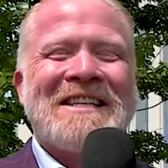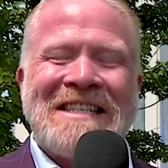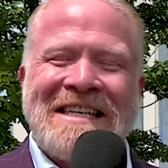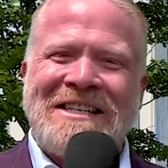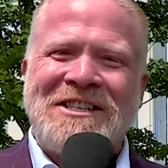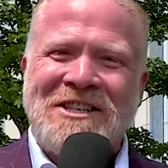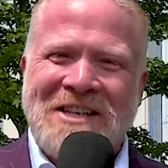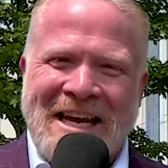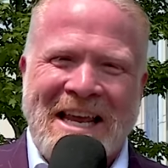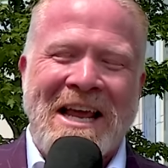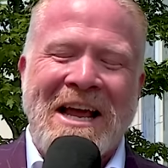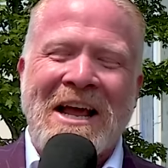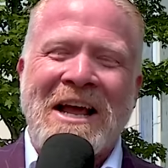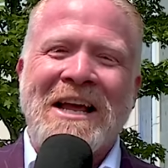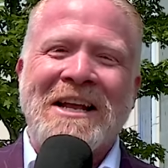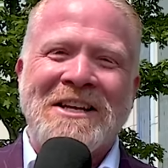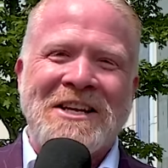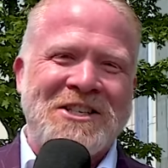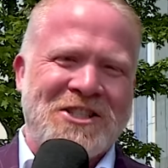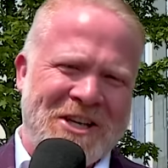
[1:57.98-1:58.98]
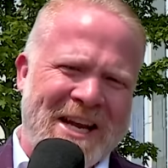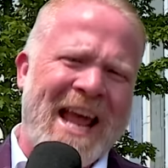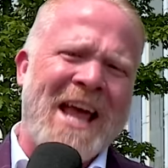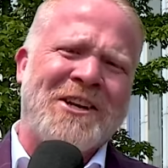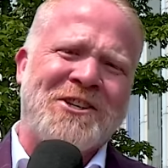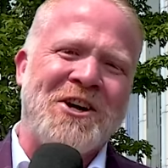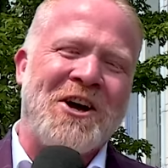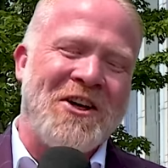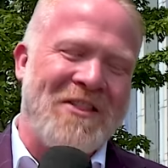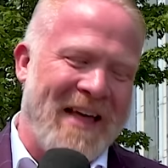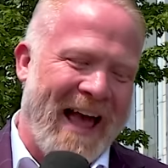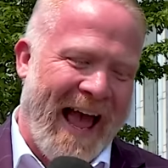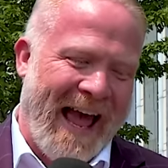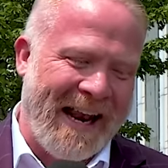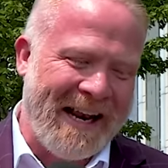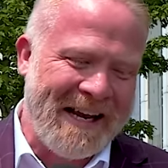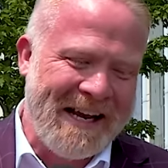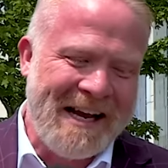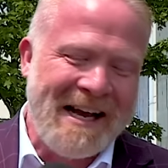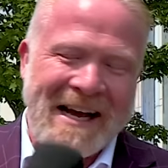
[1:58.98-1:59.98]
did you did you catch all
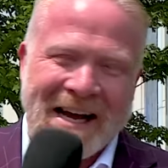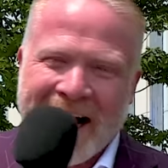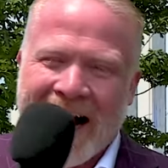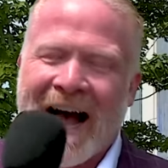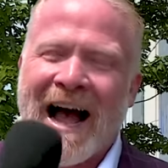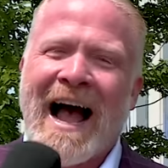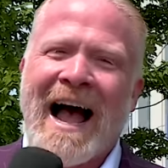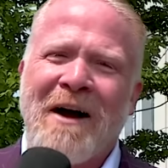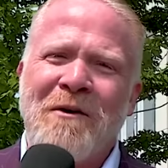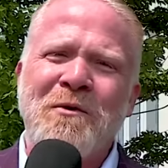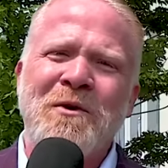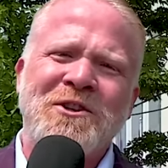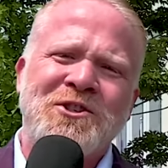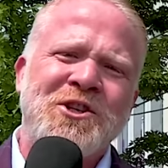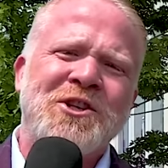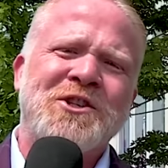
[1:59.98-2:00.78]
that? Uh,